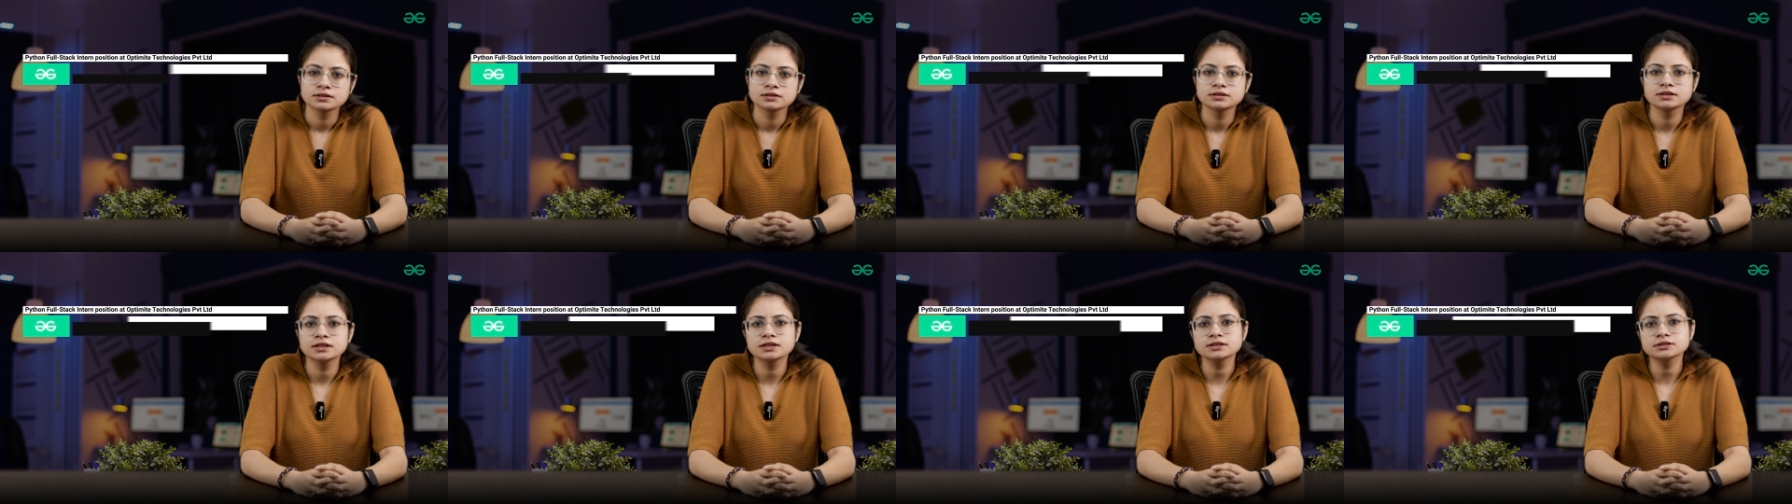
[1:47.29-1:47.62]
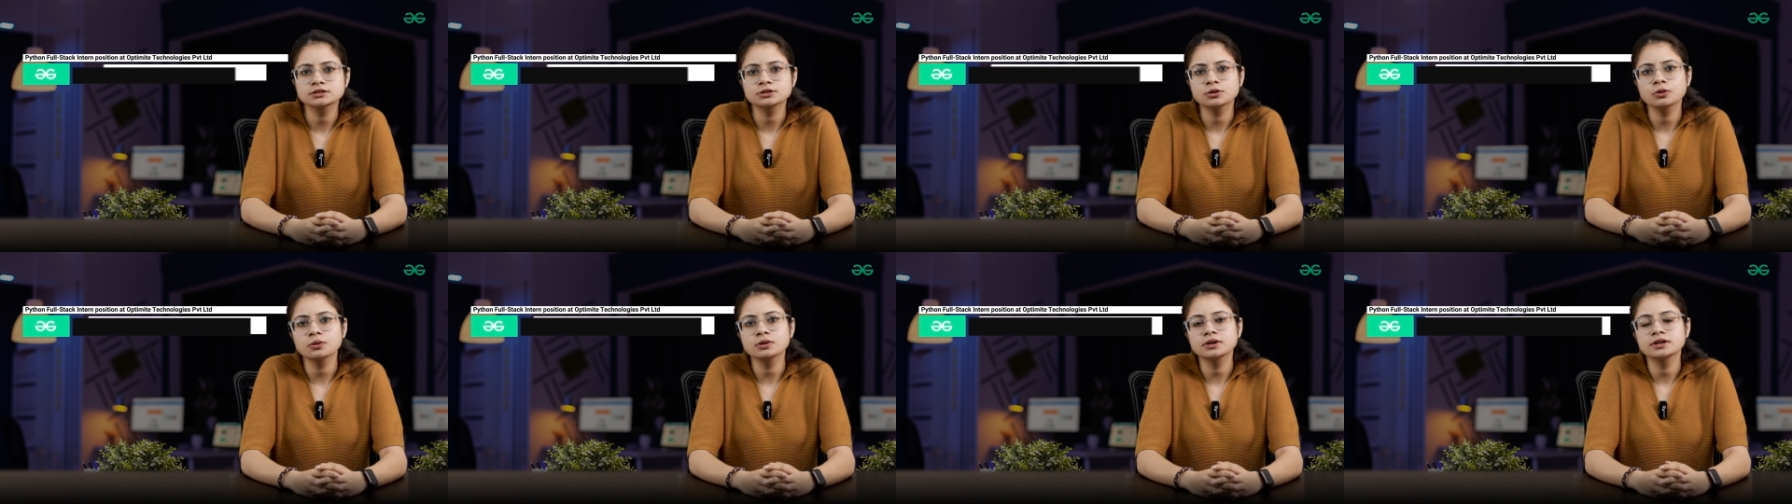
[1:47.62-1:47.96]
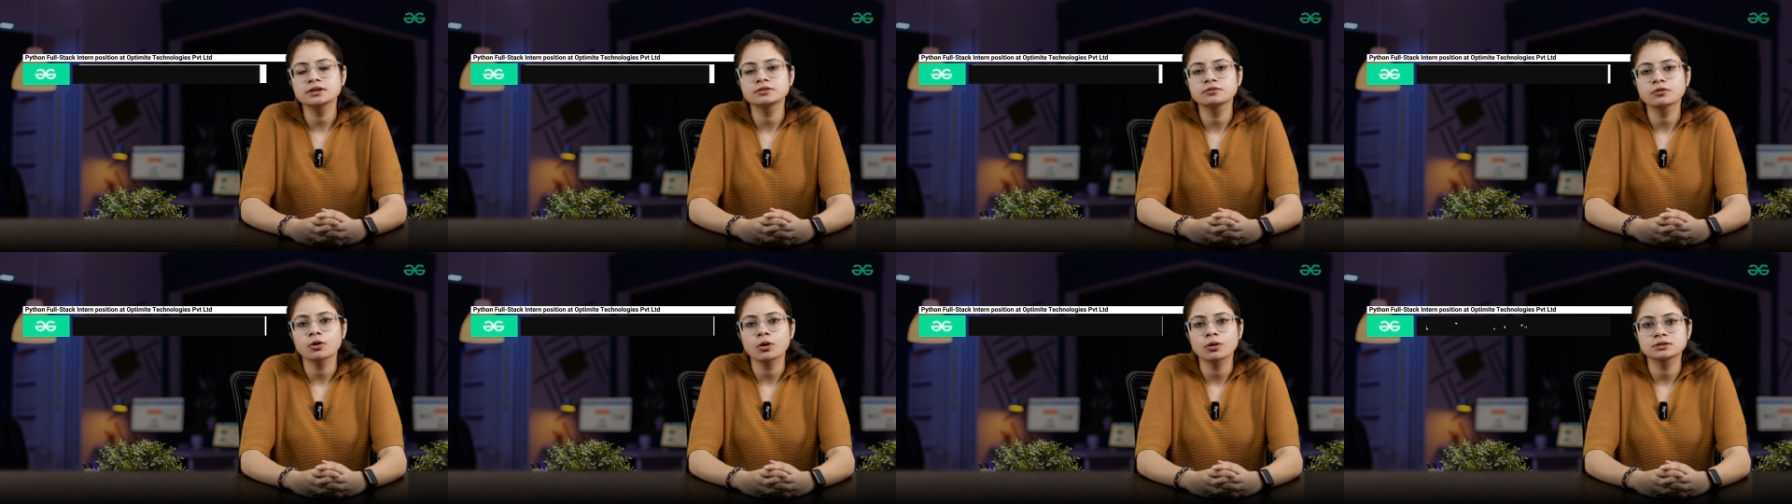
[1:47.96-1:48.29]
This role
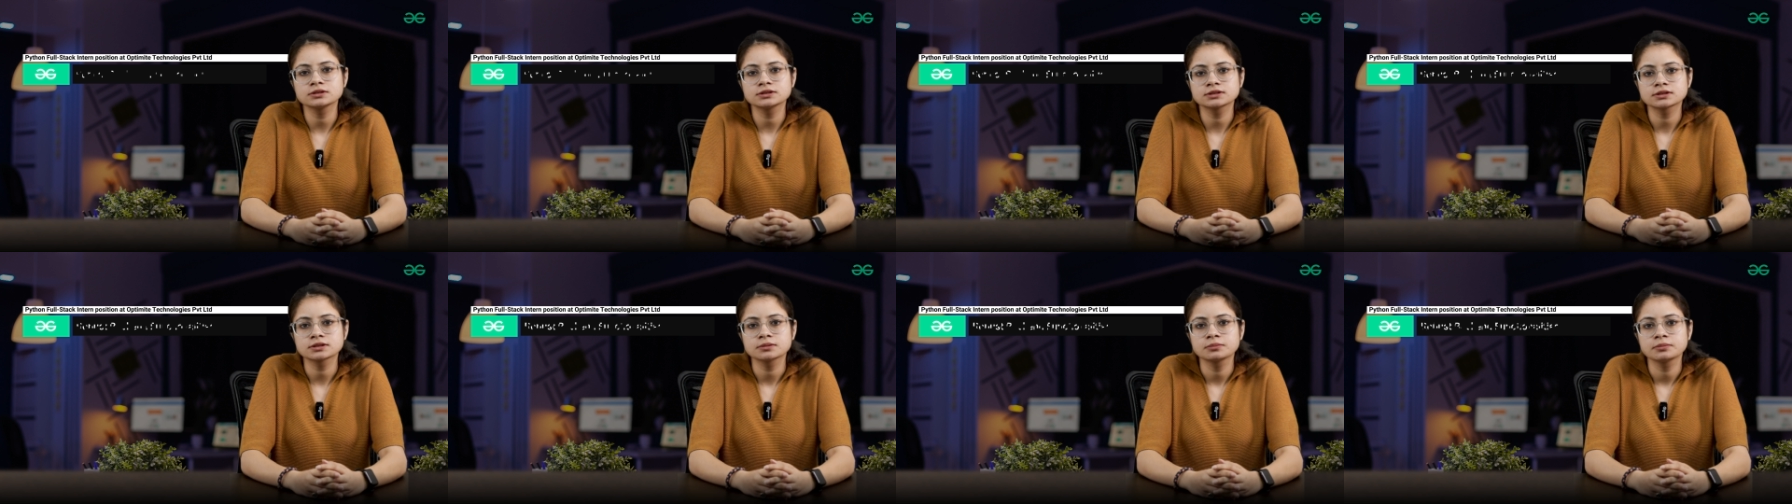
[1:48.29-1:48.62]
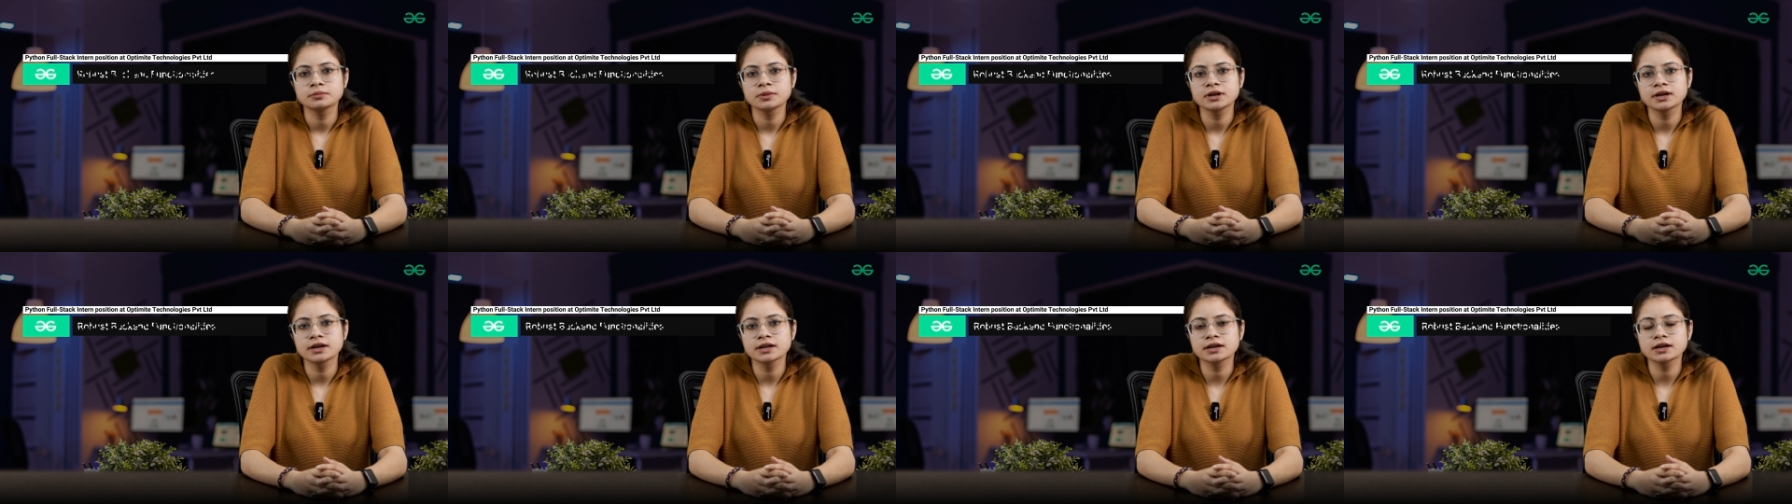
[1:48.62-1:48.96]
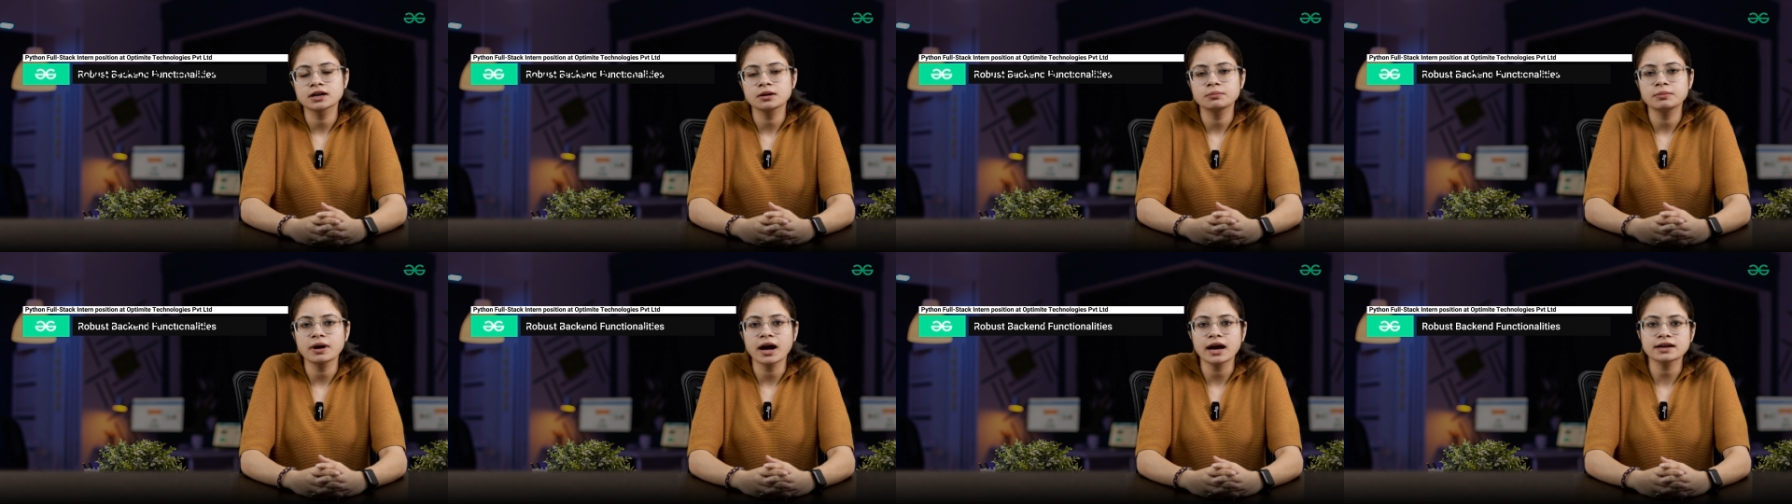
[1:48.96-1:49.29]
involves
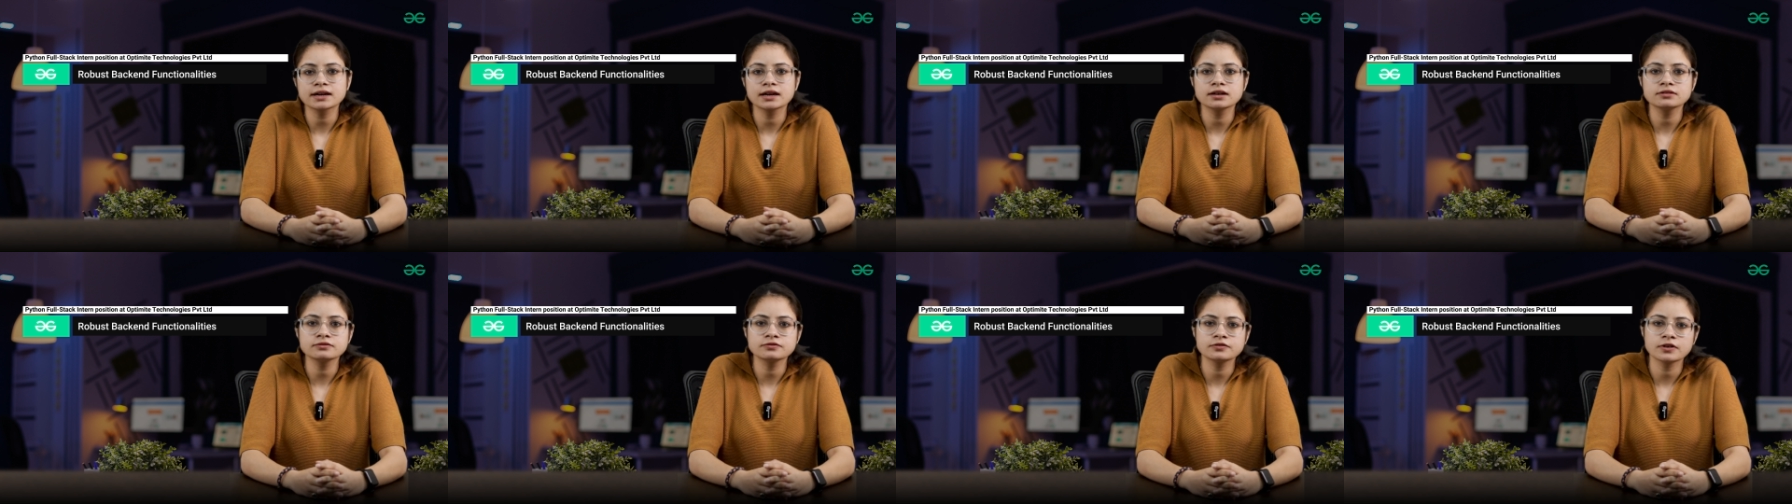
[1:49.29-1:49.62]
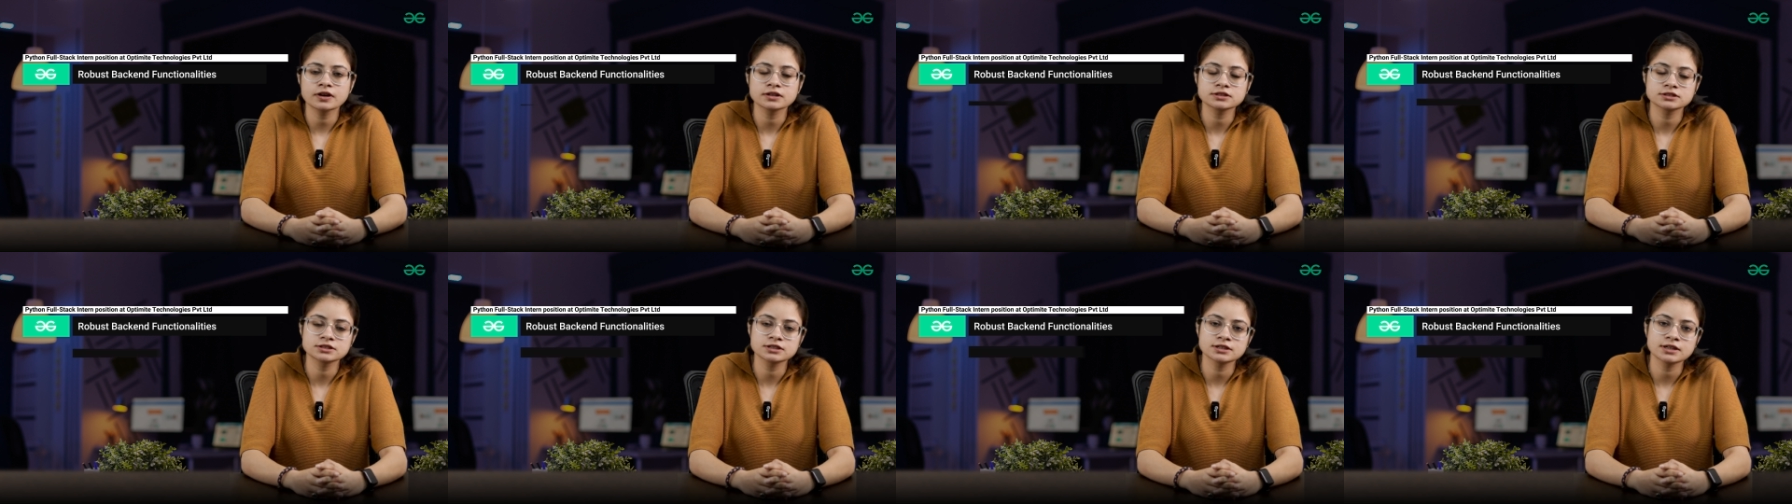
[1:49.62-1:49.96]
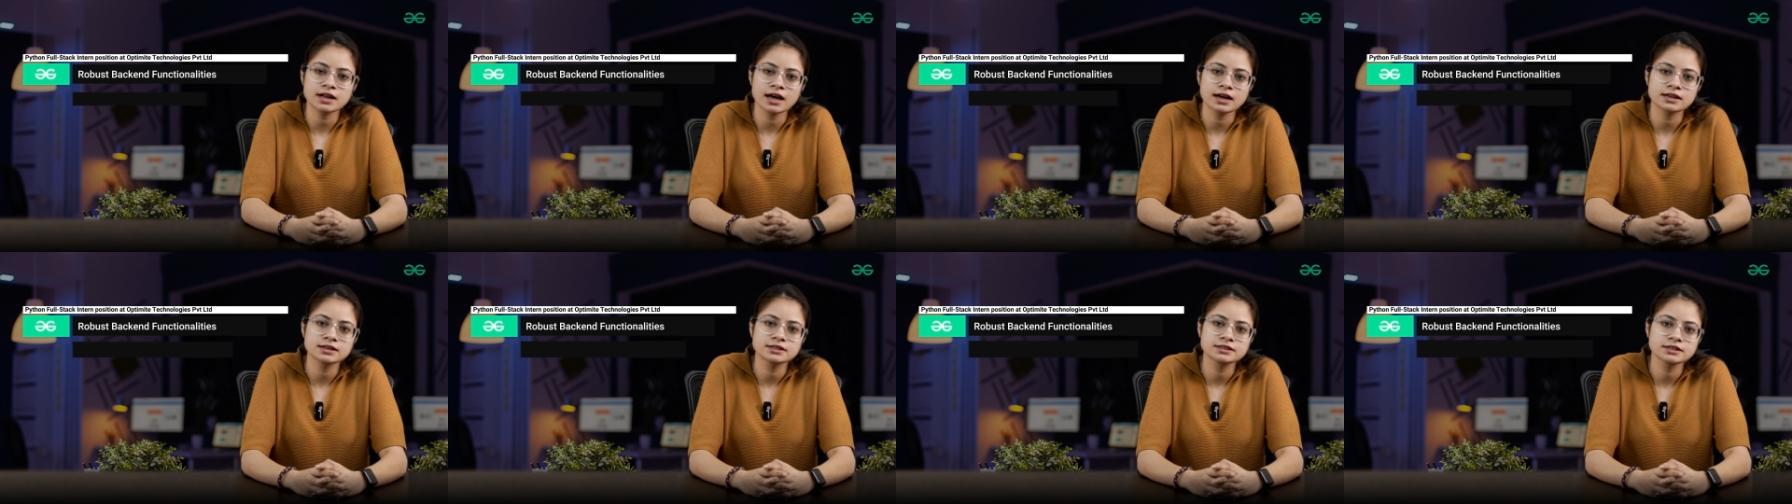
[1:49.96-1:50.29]
building a back end
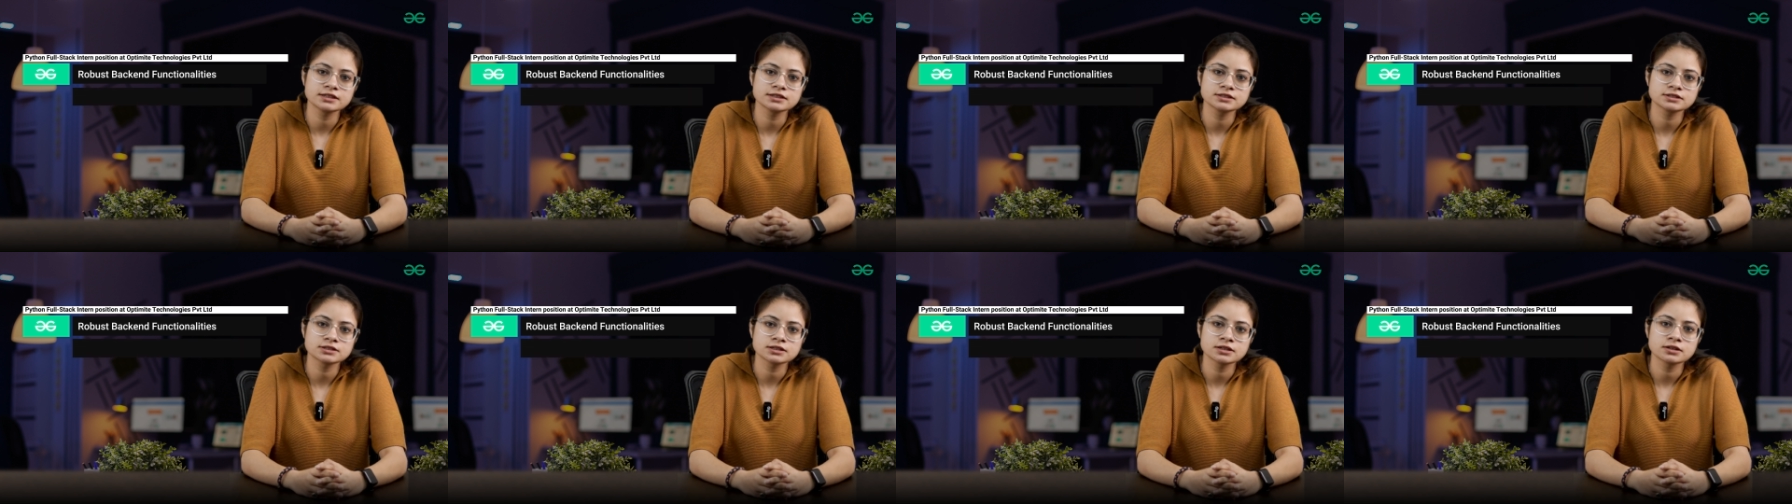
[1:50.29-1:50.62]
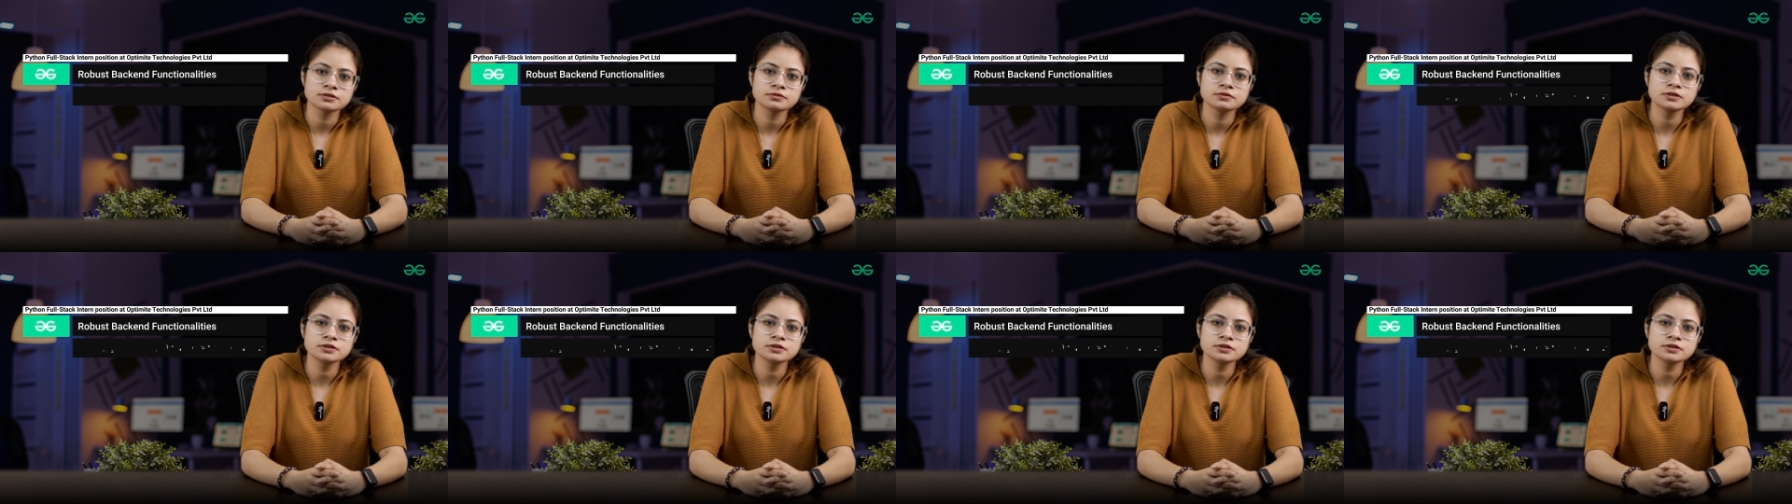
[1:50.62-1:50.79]
functionalities